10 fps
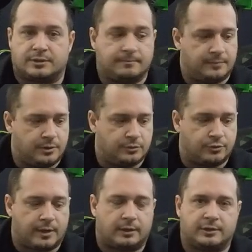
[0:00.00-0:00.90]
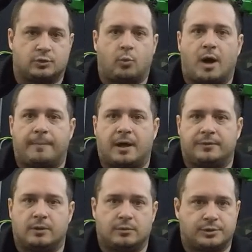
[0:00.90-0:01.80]
you directly swap out
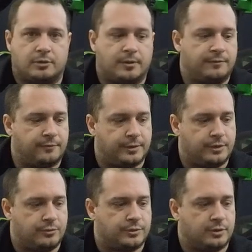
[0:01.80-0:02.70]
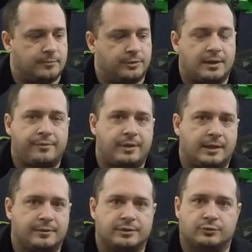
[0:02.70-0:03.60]
the old turbo for the new turbo. Nothing
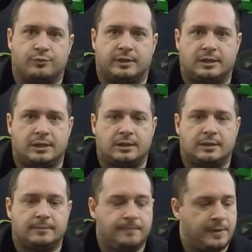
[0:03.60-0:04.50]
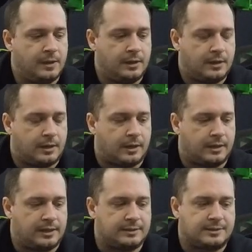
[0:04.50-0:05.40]
else is really needed.
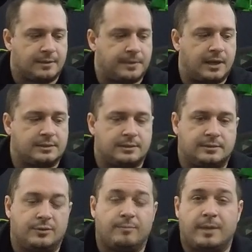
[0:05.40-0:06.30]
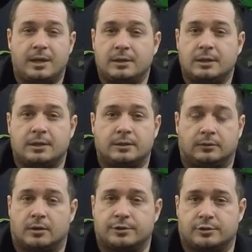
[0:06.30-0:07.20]
In some cases, you may need
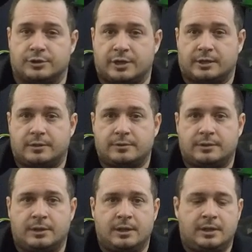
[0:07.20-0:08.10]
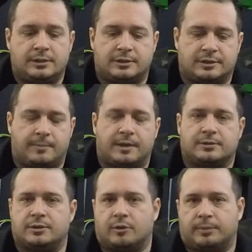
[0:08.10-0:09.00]
larger injectors. Just depends
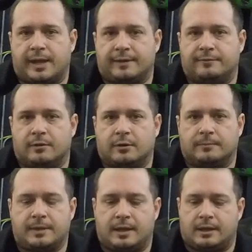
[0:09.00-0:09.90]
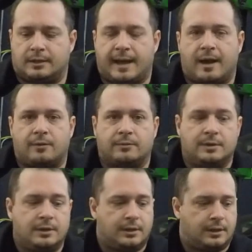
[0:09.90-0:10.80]
on your platform and how
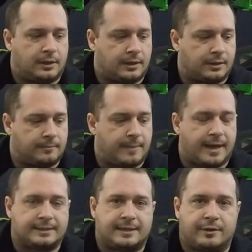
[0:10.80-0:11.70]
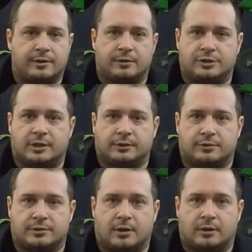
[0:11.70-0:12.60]
maxed out your
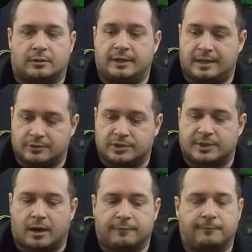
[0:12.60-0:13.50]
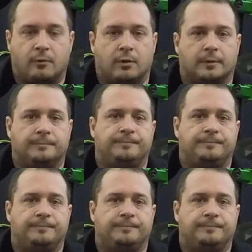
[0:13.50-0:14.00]
injectors are in stock form.